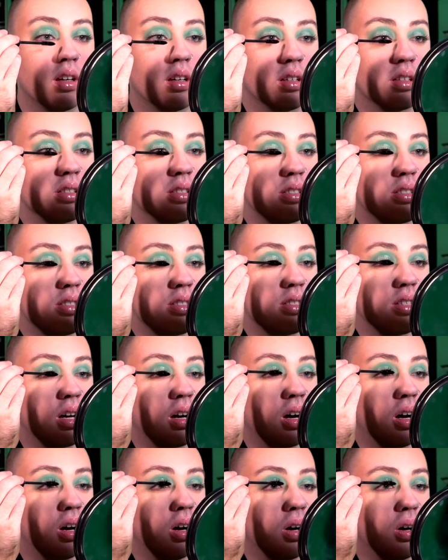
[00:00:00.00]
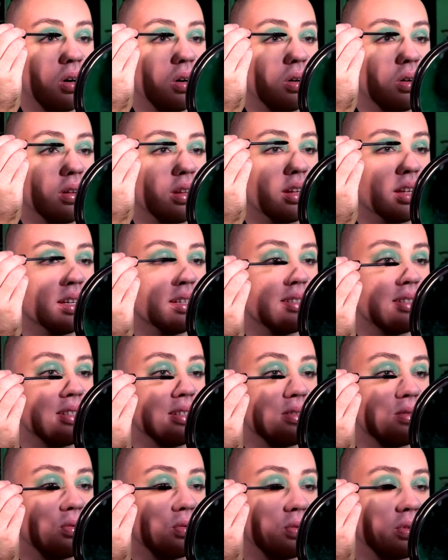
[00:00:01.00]
So this
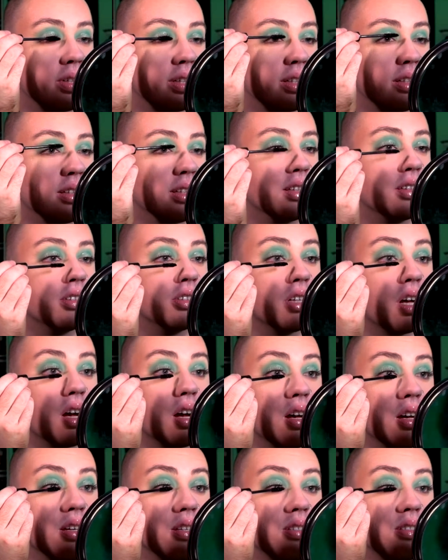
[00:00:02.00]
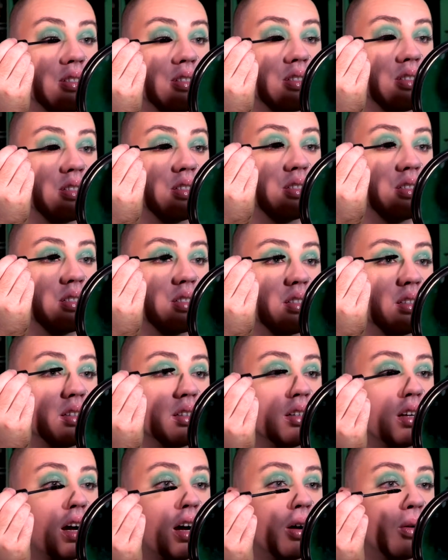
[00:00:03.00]
is really just
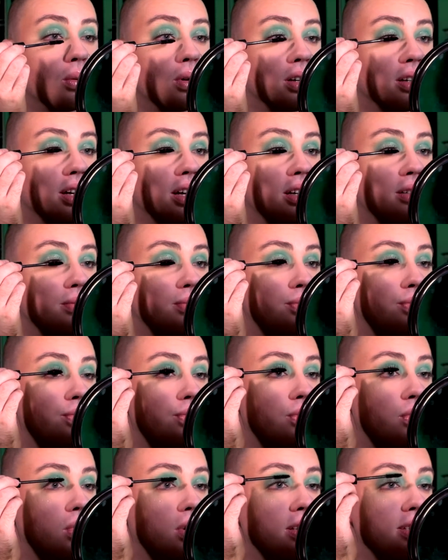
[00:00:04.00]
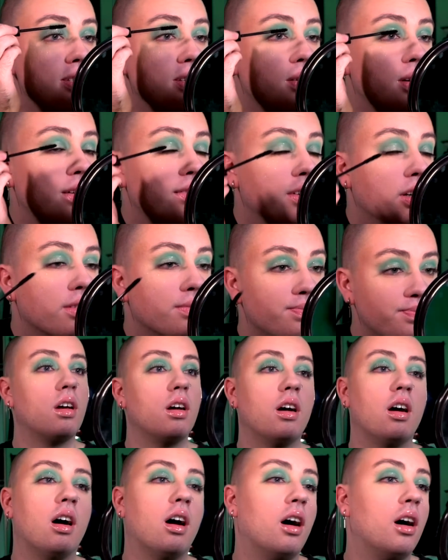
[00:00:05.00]
not working whatsoever.
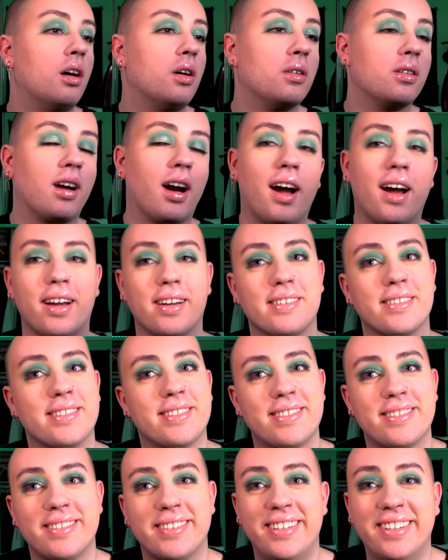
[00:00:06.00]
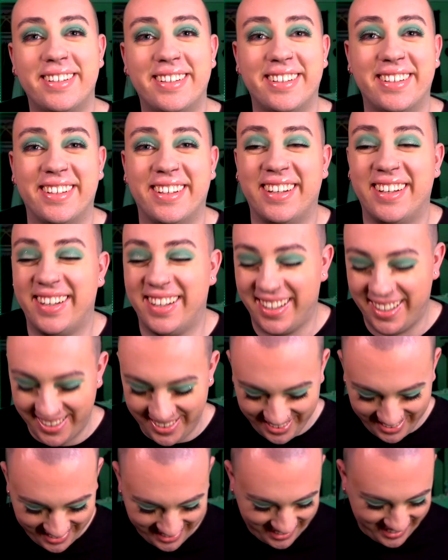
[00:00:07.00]
Oh, guys.
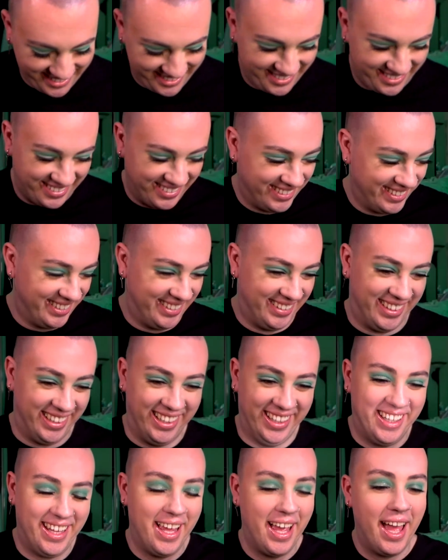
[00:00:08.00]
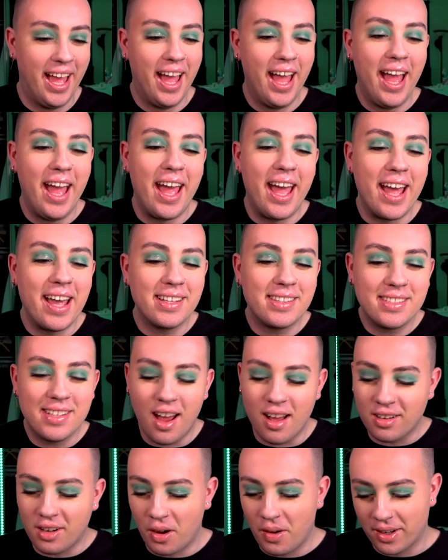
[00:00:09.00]
It's
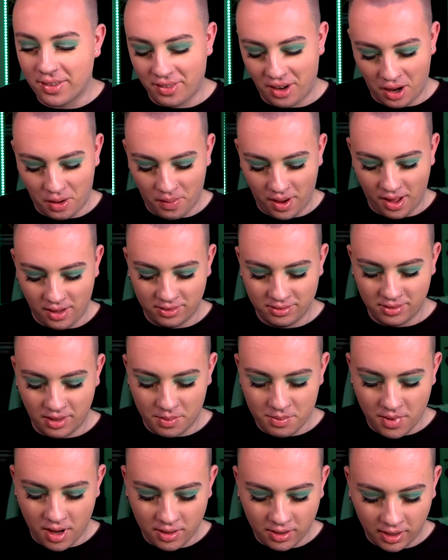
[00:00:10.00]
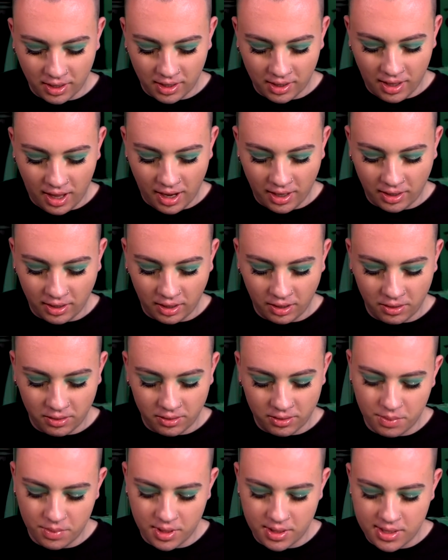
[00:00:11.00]
not going very well. I'm not gonna lie to you.
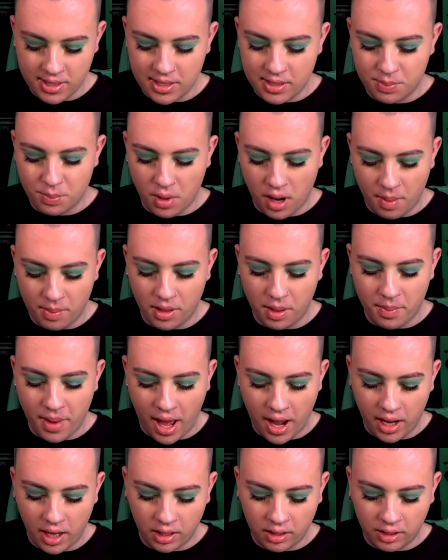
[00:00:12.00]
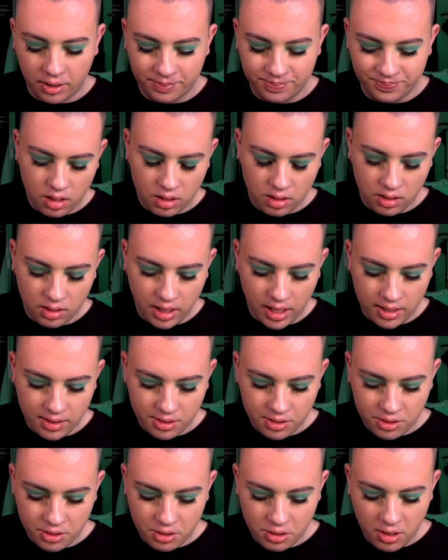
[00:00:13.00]
This is problematic.
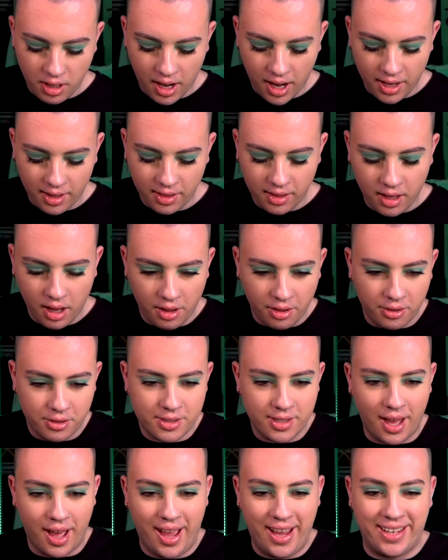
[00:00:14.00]
Let's try the other side.